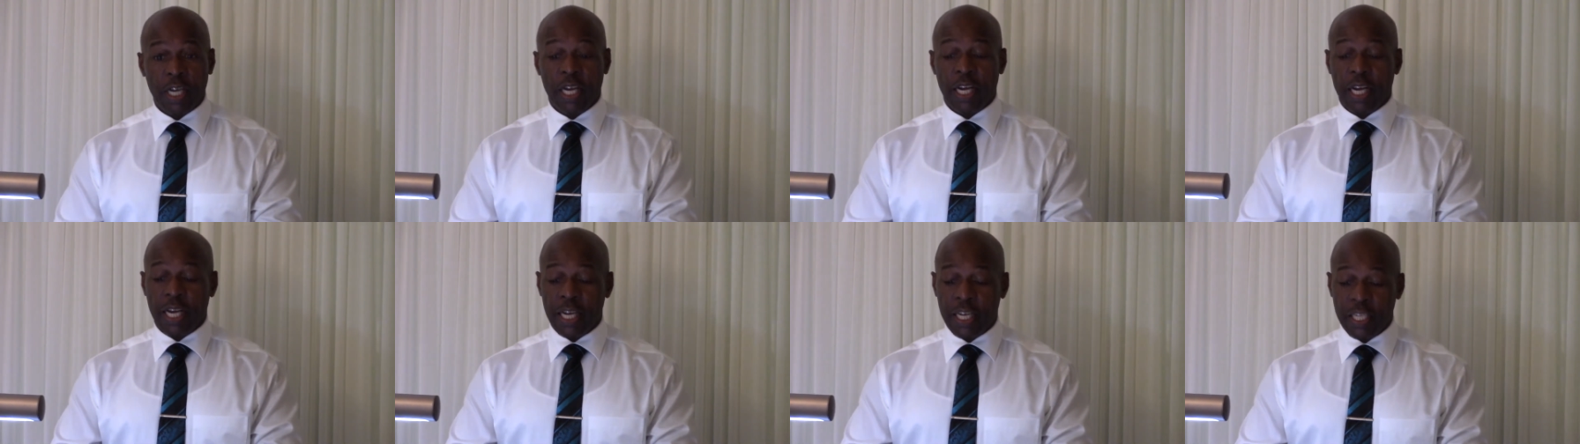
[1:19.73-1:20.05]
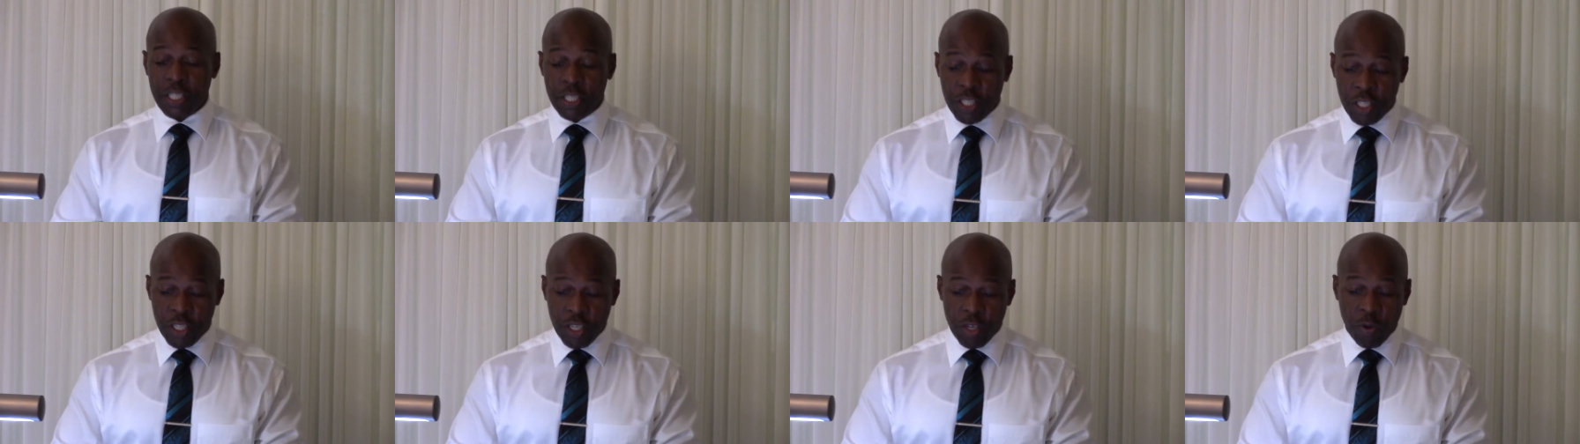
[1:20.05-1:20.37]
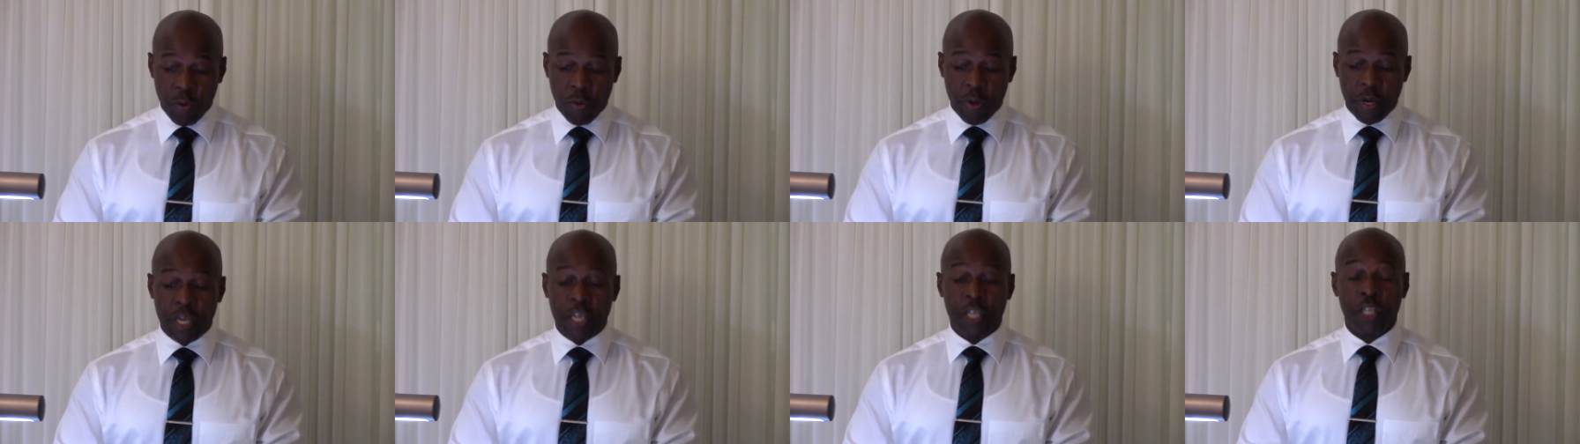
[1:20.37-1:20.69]
is
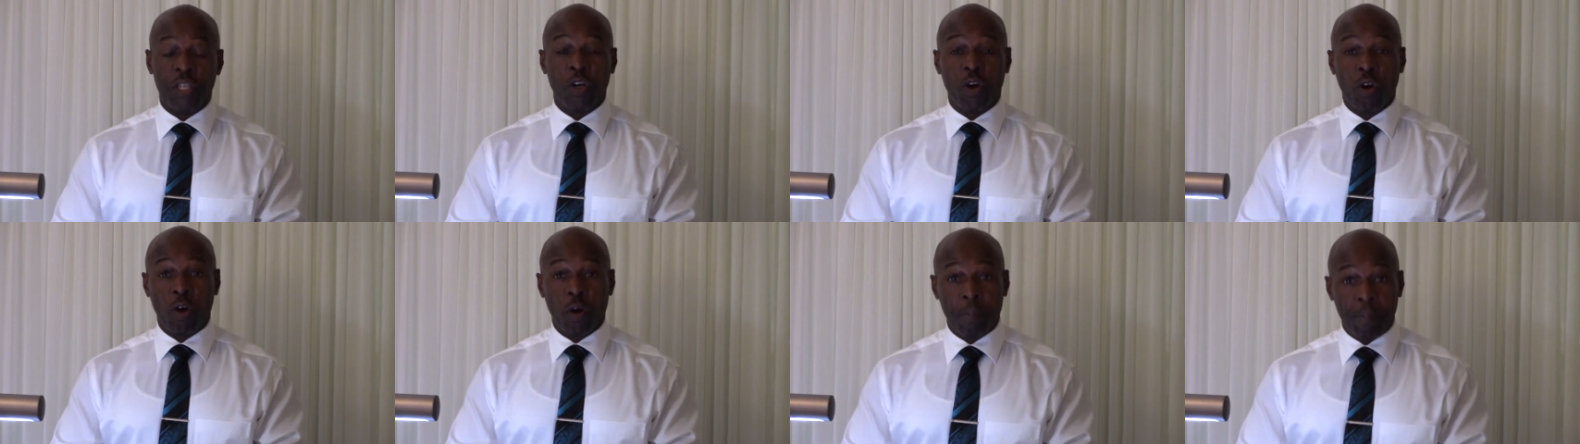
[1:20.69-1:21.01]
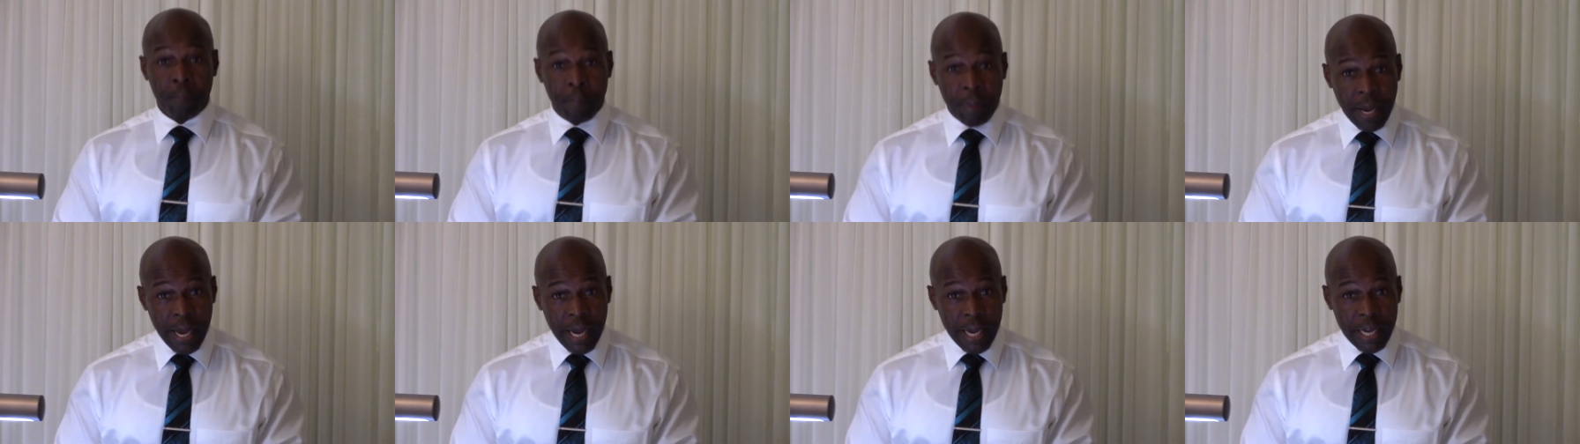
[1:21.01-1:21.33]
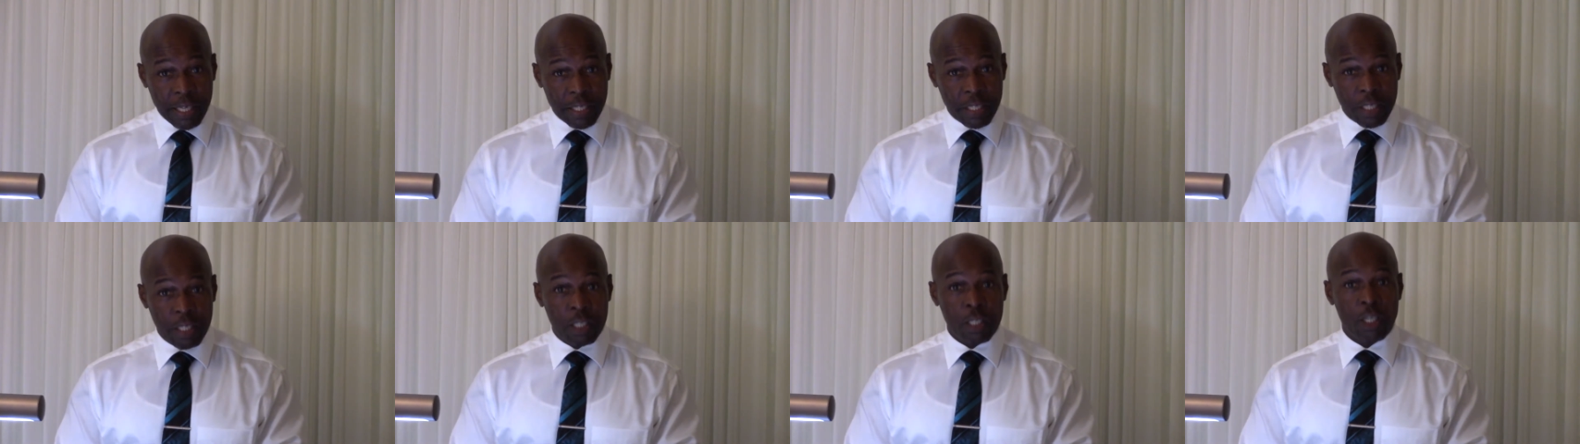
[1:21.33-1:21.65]
doing your
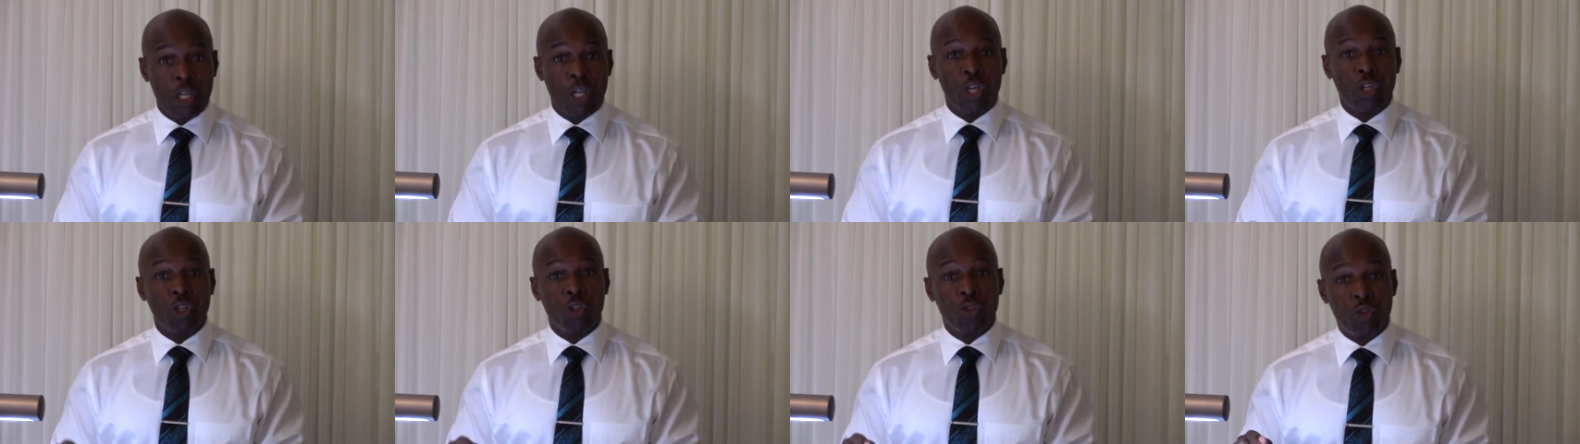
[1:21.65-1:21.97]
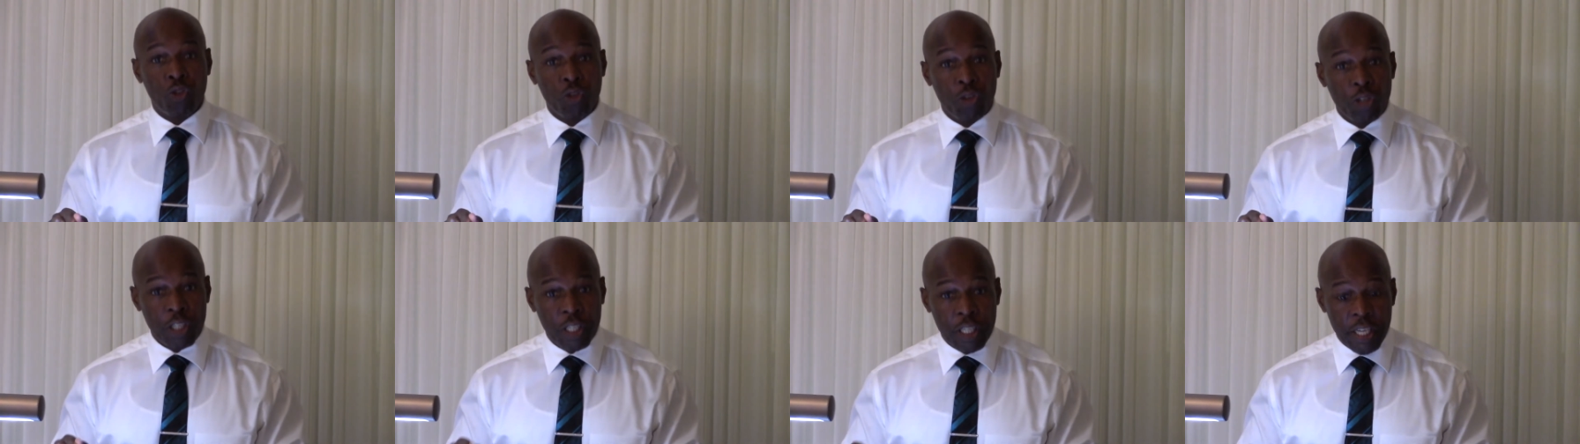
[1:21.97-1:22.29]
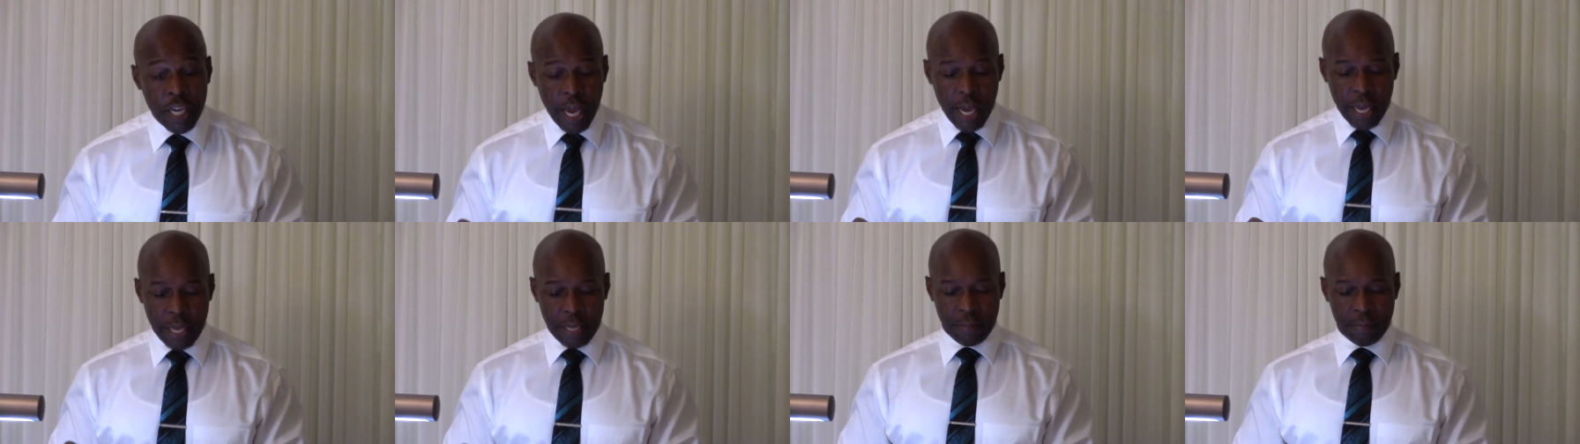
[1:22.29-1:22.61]
best
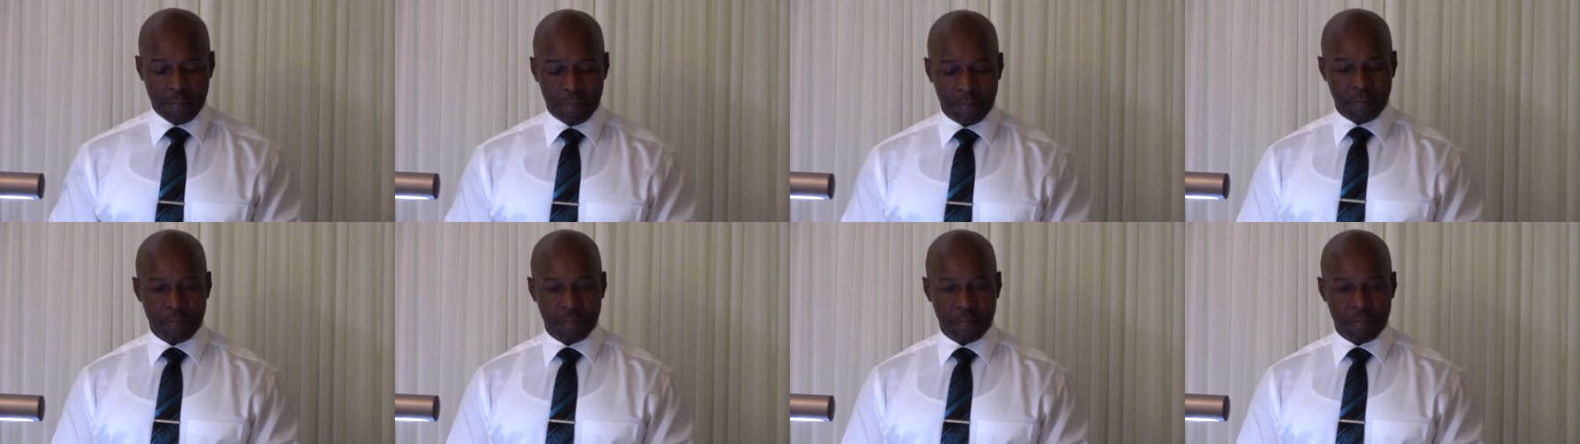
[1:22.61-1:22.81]
today.